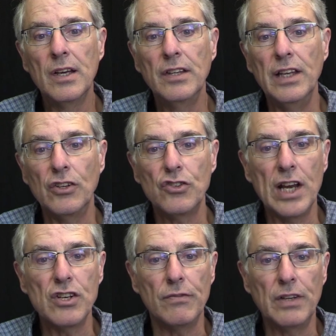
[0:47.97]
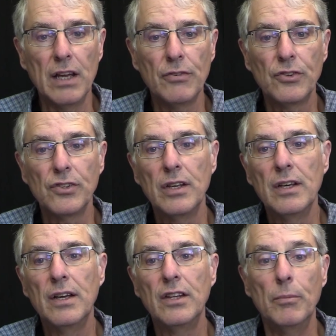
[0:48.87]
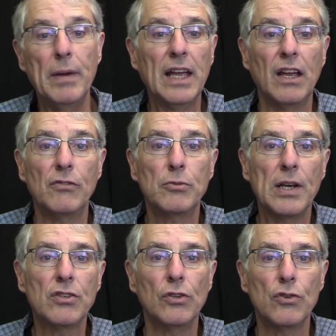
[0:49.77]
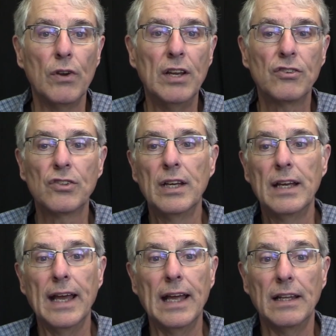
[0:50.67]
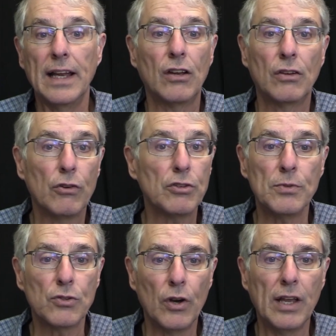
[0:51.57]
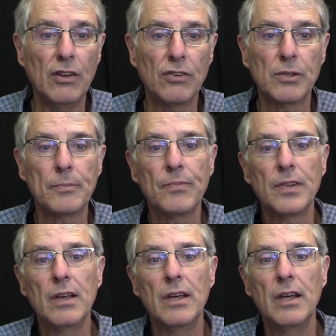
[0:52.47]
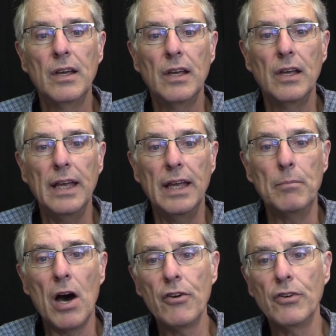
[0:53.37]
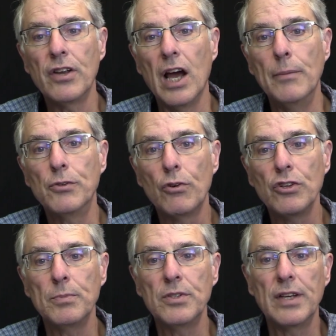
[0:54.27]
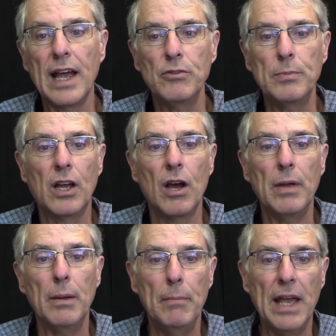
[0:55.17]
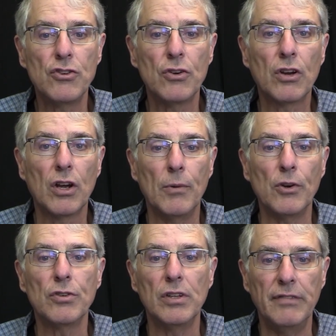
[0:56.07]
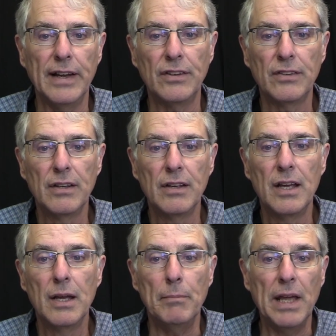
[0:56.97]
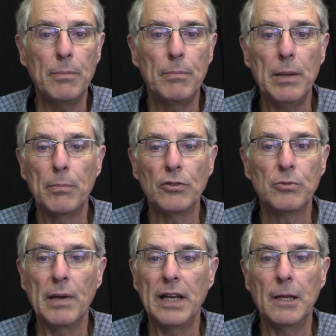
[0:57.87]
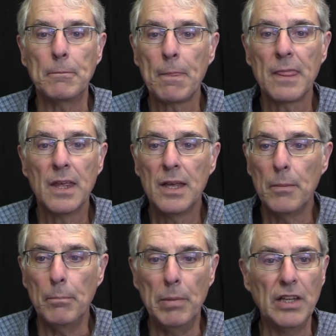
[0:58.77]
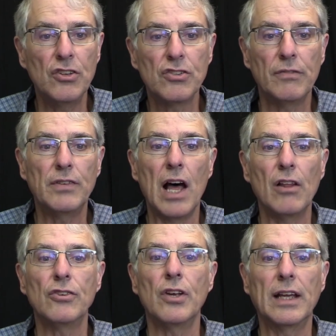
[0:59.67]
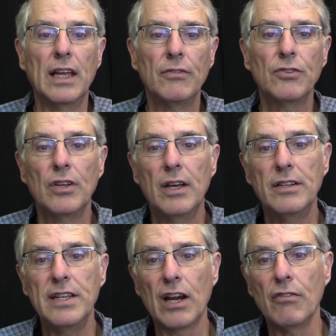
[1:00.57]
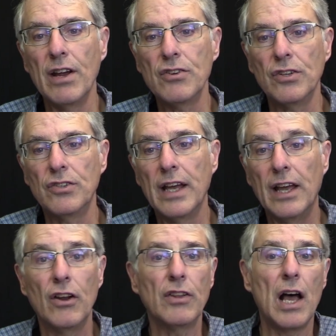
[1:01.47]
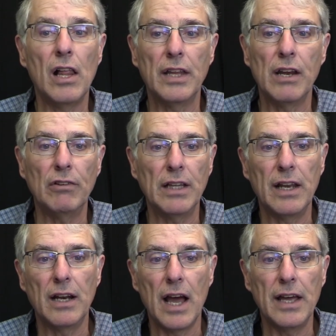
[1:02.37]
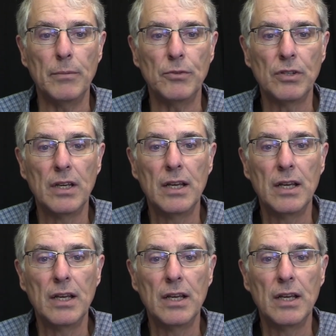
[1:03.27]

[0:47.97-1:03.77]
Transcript: the exchange of gifts, the baking of special treats, and like Christmas cookies. In modern times, Christmas has become a major commercial event, many people spending billions of dollars on gifts, decorations, and other holiday related items.